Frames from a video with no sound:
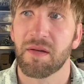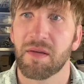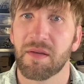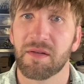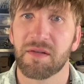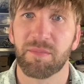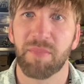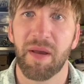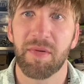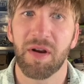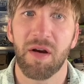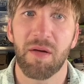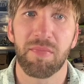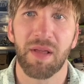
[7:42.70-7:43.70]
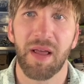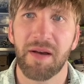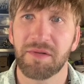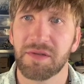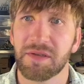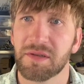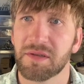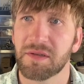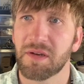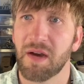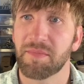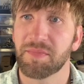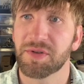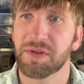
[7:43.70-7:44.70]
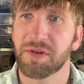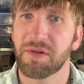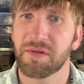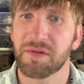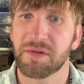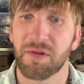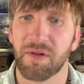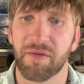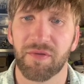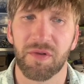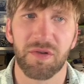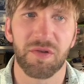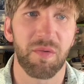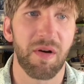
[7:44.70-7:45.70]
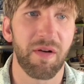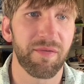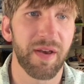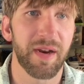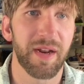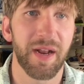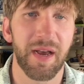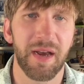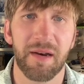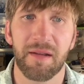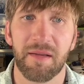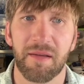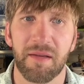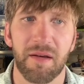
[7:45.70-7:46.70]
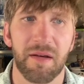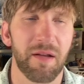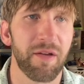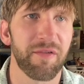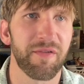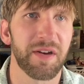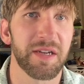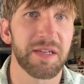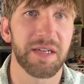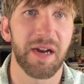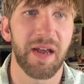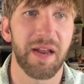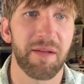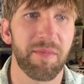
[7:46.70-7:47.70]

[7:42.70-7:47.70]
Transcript: This baby doll blouse top shirt sold for $12.99, another 50 cent item